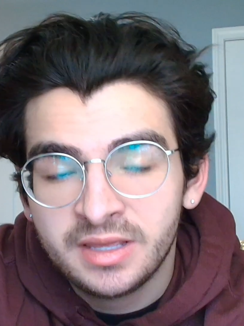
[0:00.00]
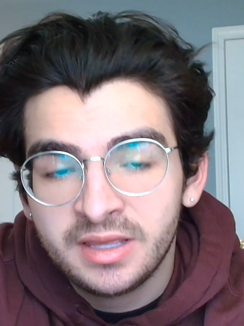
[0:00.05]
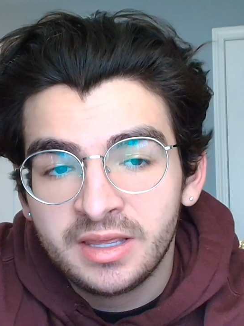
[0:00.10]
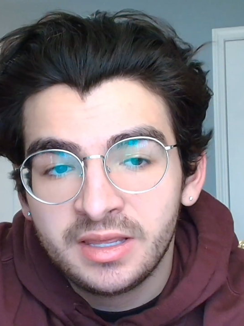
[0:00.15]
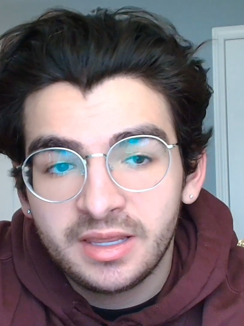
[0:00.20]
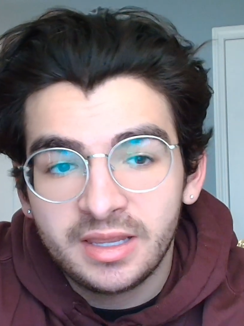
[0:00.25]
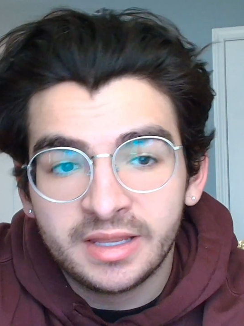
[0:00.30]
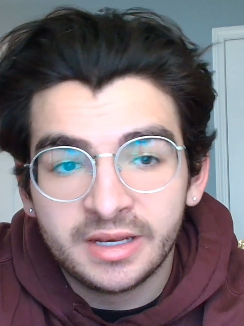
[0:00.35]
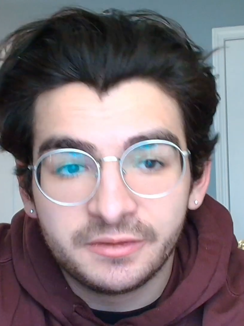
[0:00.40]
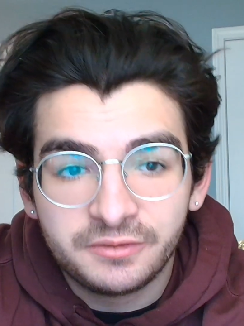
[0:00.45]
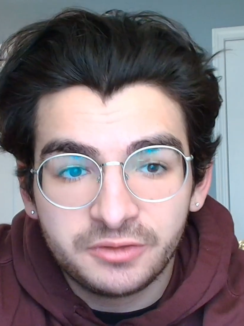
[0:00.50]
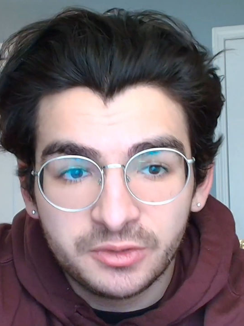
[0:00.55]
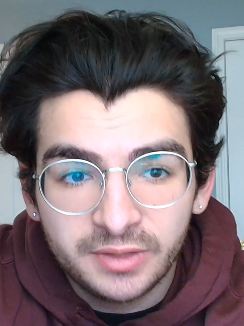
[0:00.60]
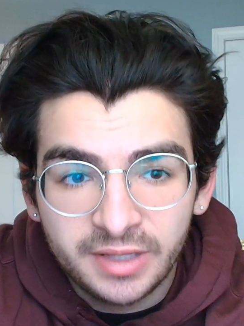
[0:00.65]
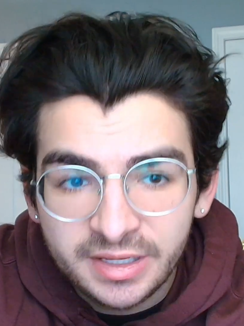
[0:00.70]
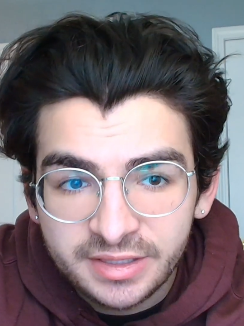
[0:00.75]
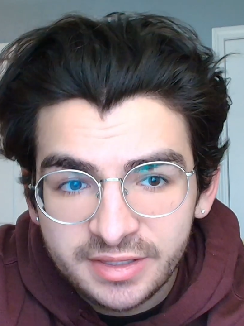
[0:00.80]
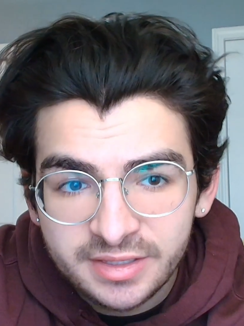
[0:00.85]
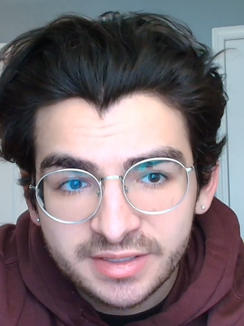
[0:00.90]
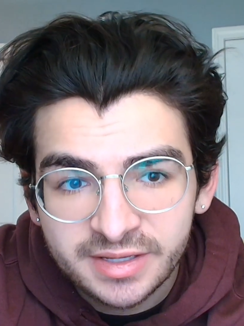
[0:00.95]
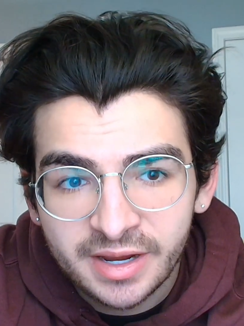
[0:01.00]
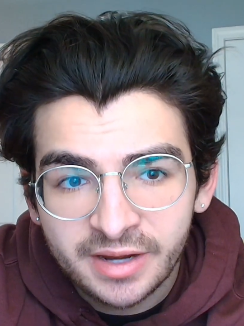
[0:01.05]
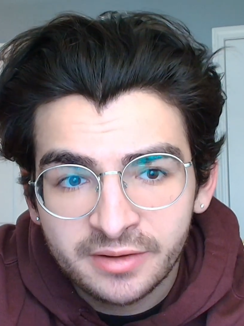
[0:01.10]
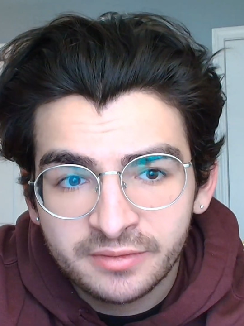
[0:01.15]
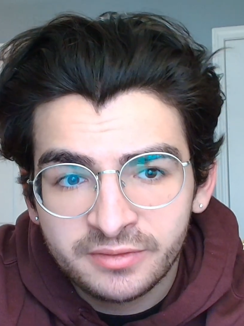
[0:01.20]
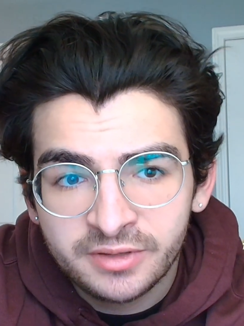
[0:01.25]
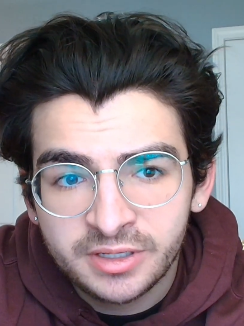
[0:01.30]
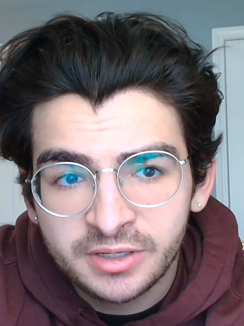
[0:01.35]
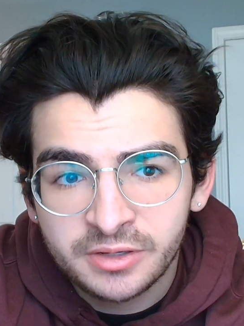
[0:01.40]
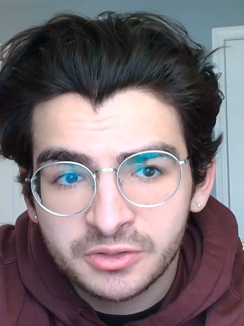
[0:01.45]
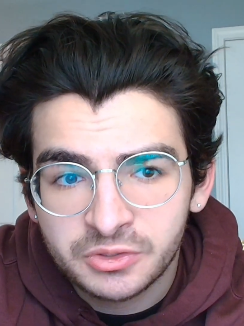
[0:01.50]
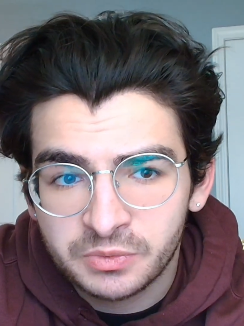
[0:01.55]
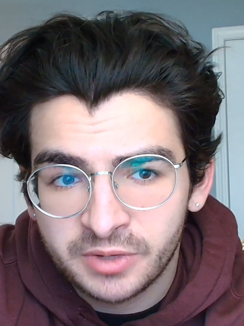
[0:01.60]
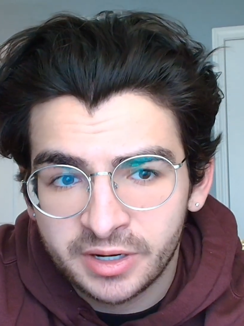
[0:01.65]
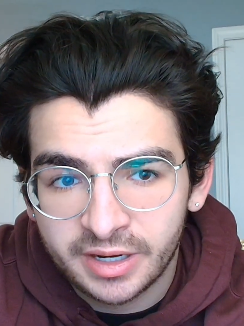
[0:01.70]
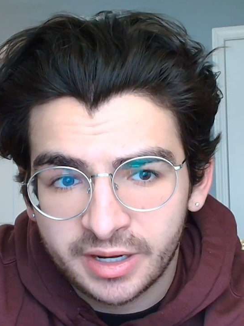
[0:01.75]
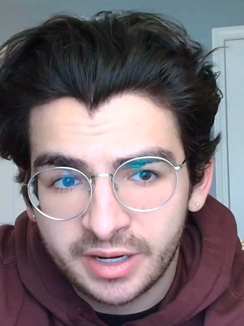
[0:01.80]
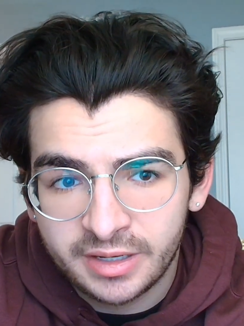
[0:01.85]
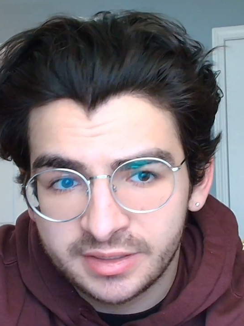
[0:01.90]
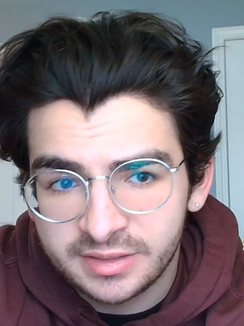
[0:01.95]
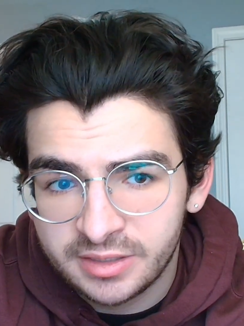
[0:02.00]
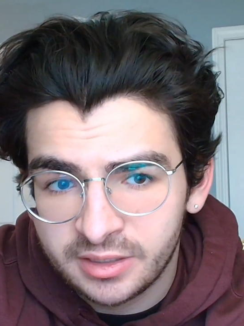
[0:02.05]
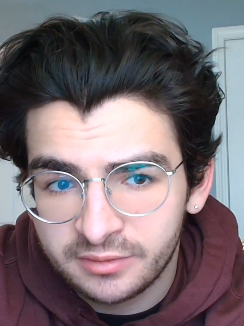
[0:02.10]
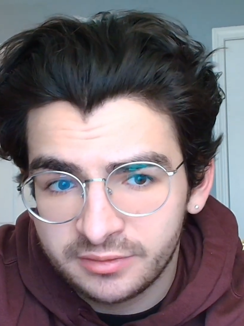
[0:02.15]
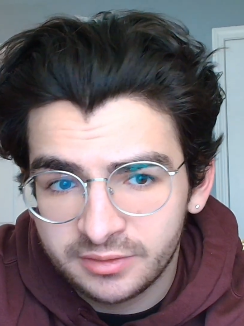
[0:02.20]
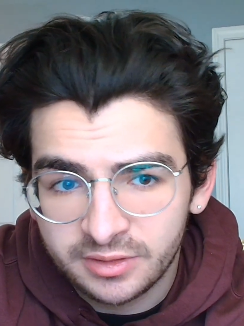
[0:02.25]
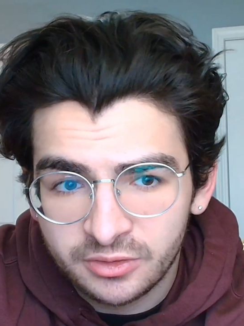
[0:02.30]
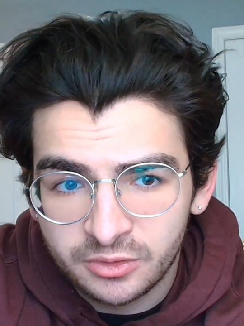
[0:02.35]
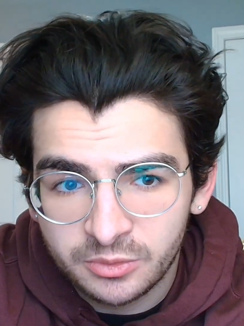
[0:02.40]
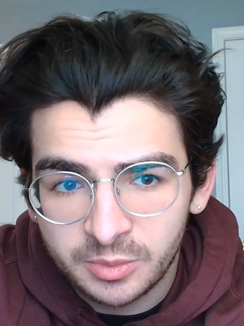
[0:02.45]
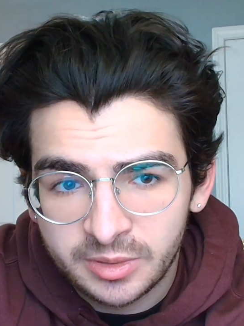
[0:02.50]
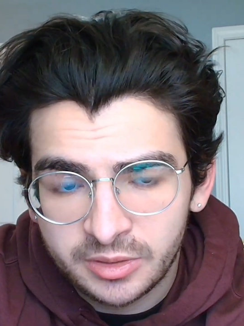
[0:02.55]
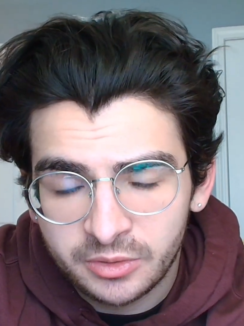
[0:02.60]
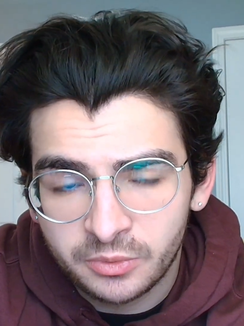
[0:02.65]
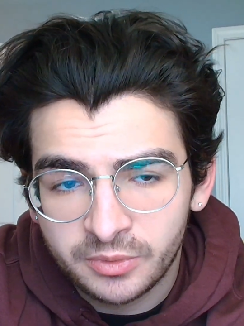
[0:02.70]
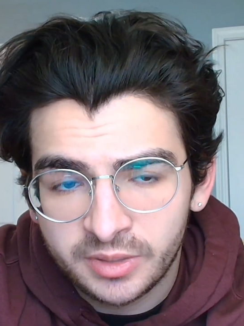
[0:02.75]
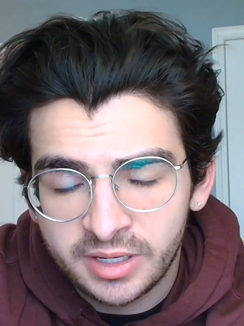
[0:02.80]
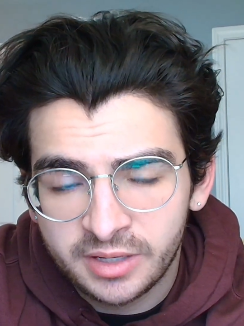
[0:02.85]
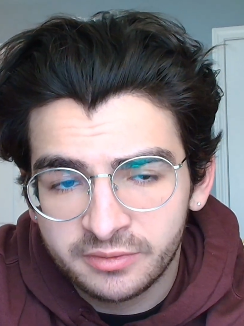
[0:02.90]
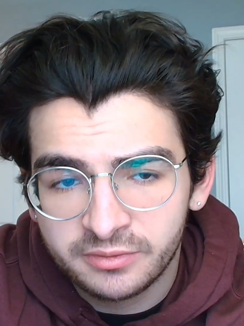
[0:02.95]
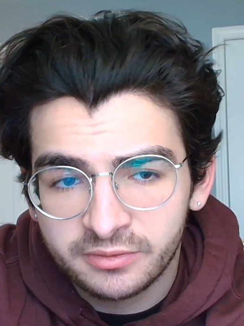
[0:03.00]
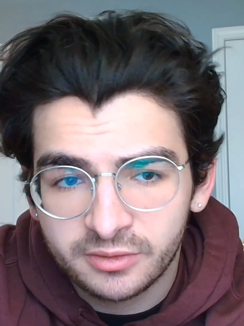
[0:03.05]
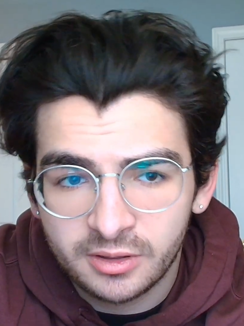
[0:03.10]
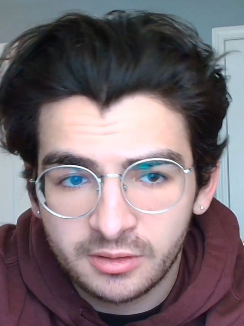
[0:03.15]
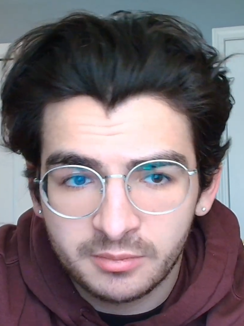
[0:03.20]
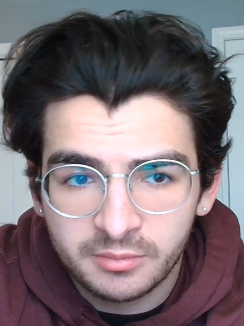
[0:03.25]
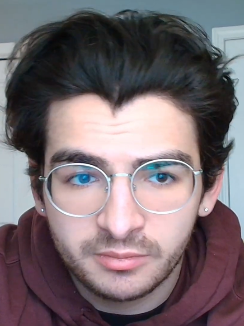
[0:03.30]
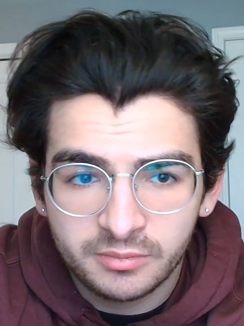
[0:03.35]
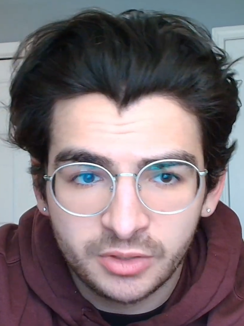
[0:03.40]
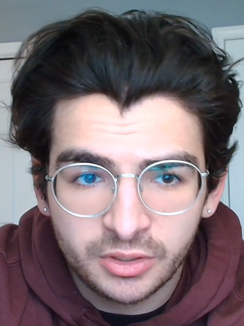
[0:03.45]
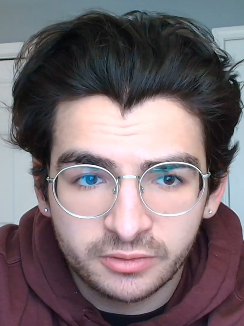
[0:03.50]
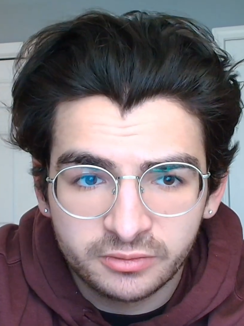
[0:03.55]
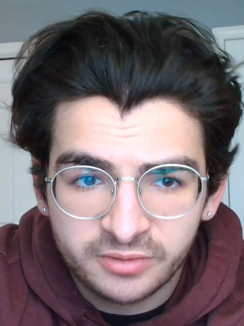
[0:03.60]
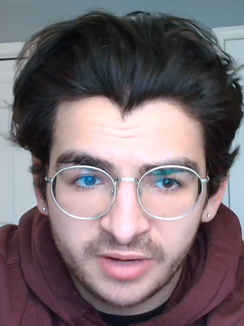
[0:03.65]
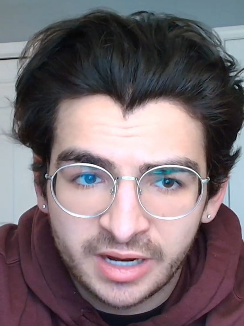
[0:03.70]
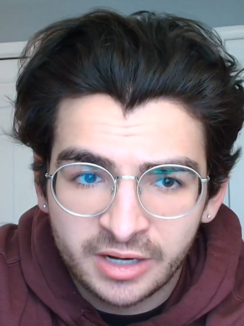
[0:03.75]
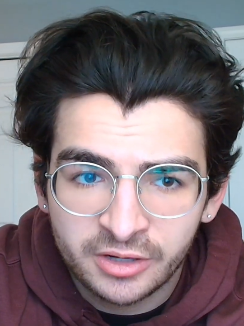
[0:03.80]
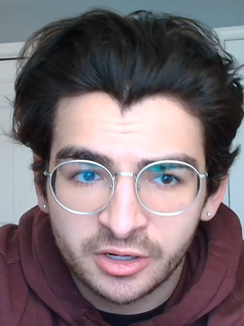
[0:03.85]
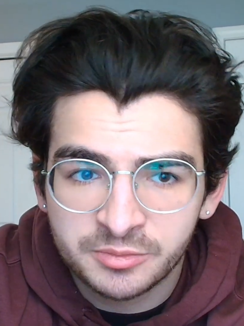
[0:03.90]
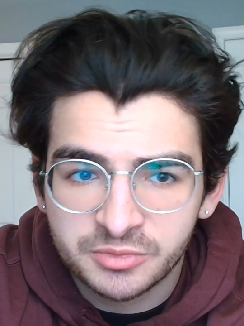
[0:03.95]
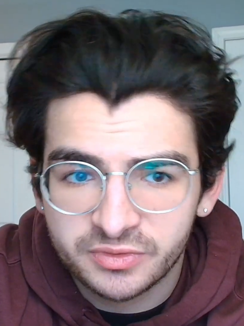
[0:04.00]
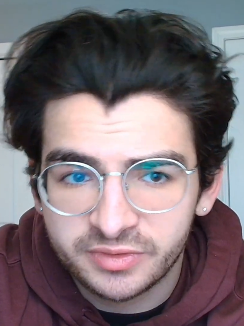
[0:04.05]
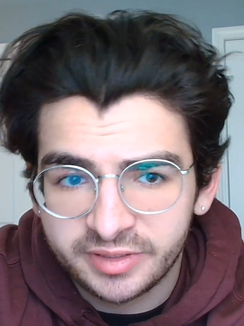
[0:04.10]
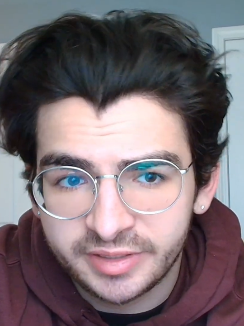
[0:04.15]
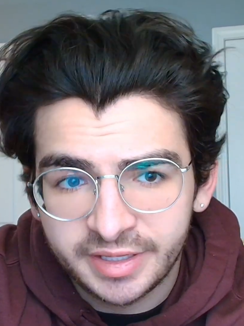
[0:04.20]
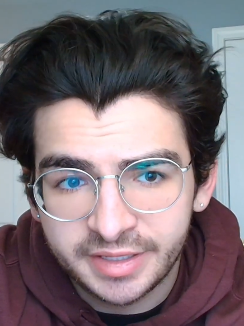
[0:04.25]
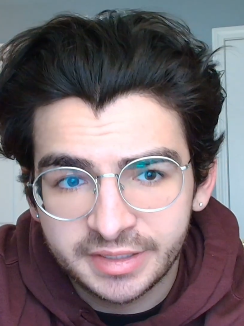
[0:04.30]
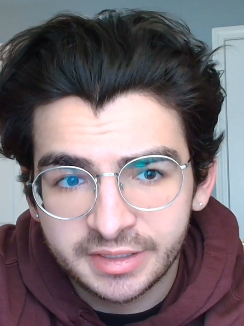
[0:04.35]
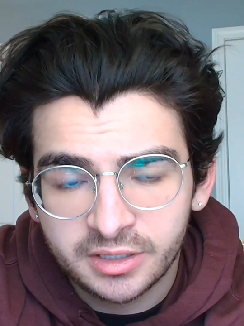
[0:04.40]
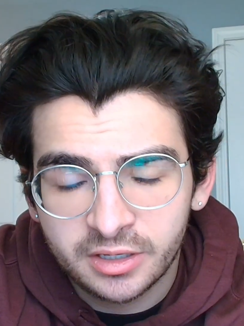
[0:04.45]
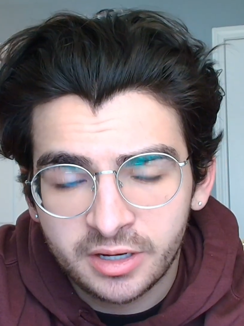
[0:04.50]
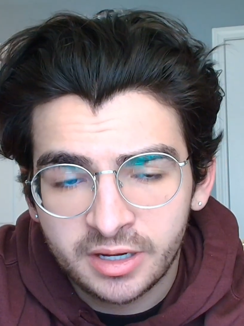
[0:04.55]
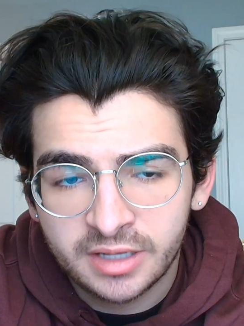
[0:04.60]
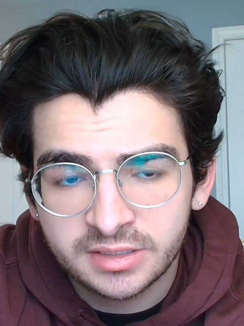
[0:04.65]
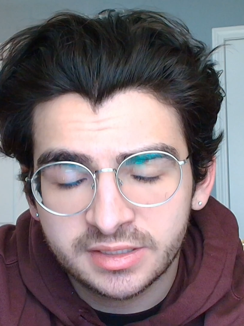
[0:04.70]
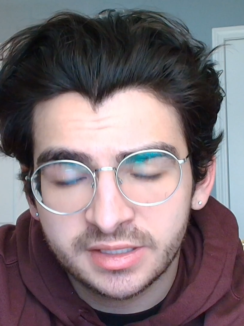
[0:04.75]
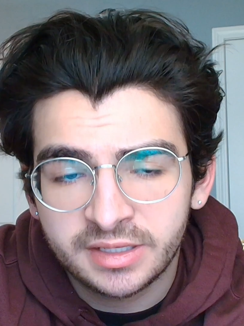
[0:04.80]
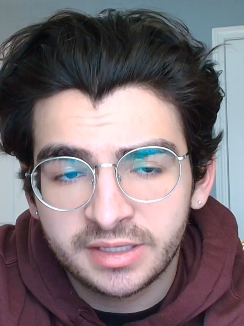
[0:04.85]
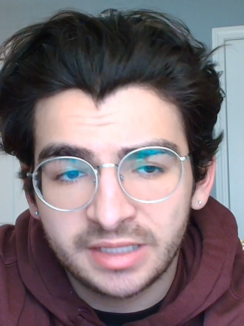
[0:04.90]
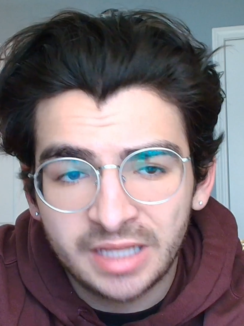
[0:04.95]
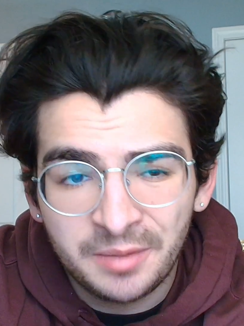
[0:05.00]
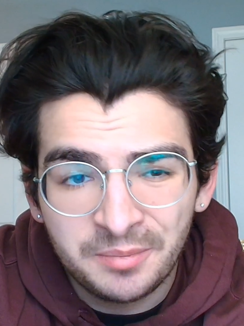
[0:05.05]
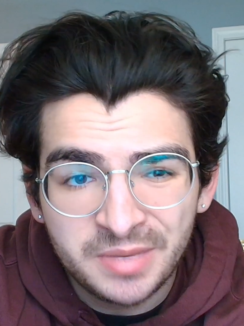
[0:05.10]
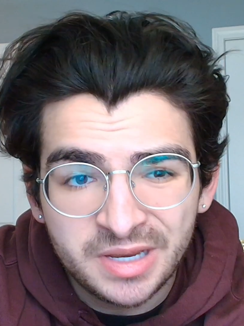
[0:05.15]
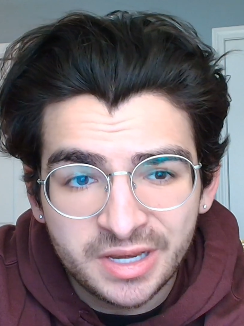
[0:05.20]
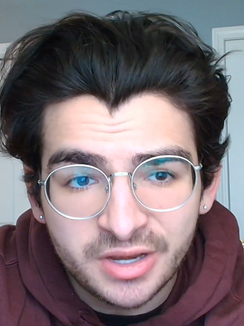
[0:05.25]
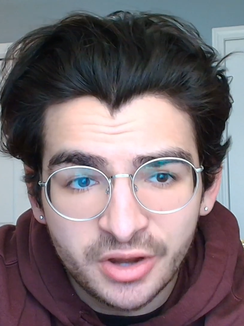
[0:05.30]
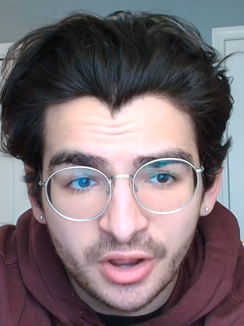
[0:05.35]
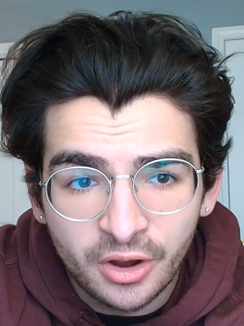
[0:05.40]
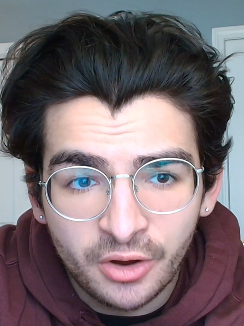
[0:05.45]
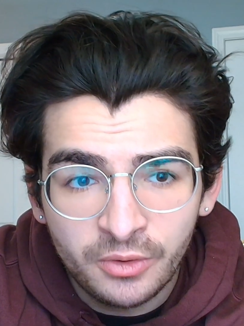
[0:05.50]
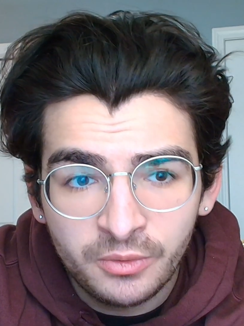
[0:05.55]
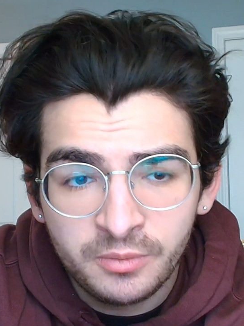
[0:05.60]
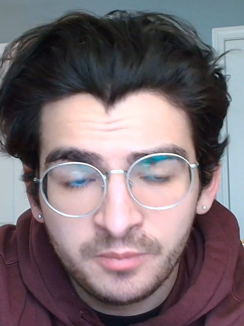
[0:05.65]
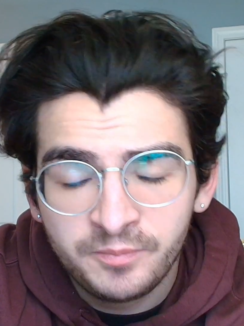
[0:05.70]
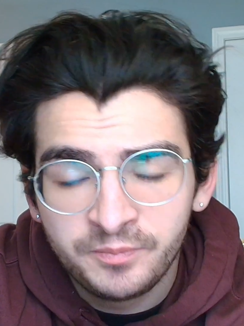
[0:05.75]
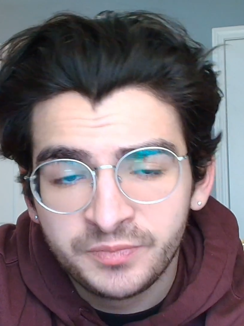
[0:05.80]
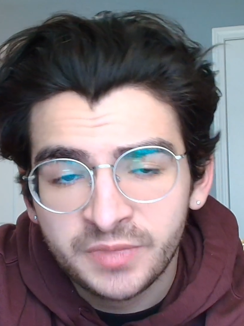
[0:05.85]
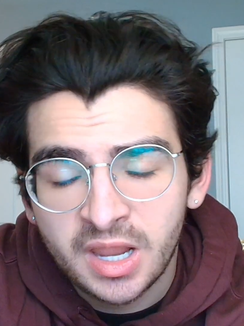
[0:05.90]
And if you like these kind of videos where I kind of delve a little bit away from, firearms related content, let me know.